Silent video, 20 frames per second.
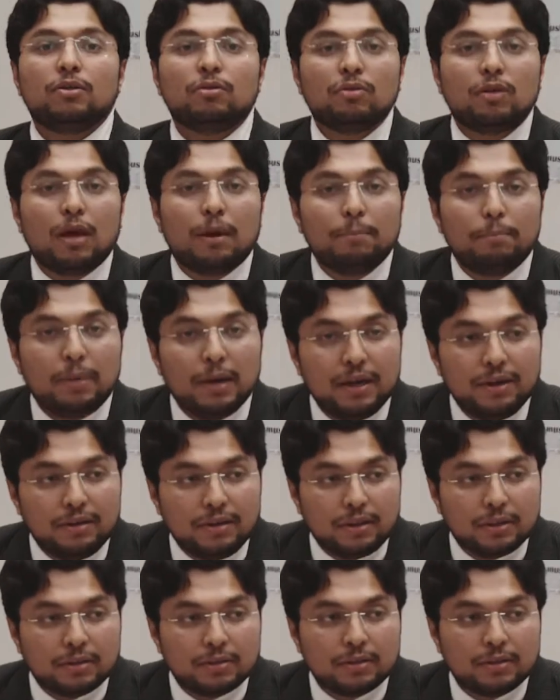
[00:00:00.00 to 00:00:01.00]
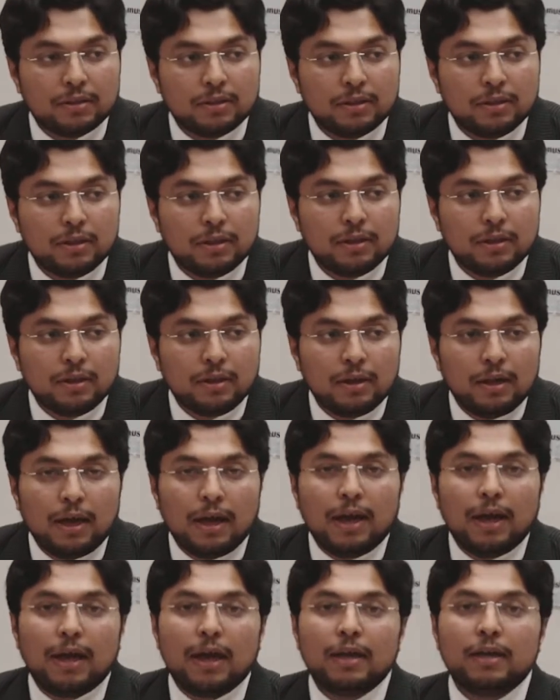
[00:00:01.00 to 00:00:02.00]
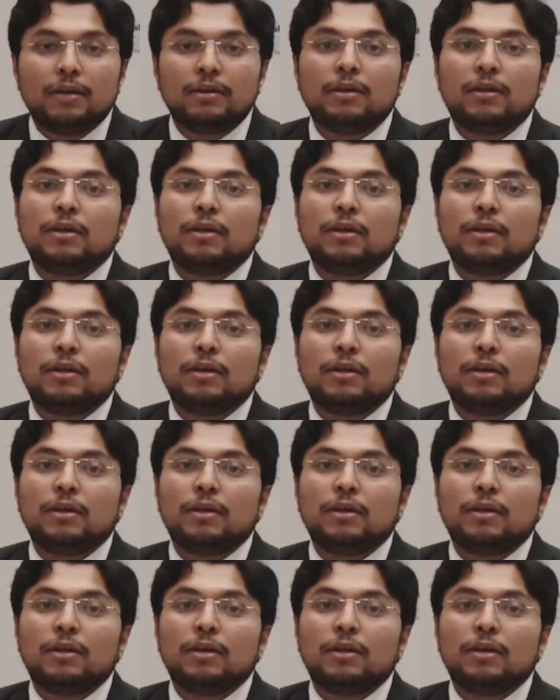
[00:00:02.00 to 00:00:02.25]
your companions and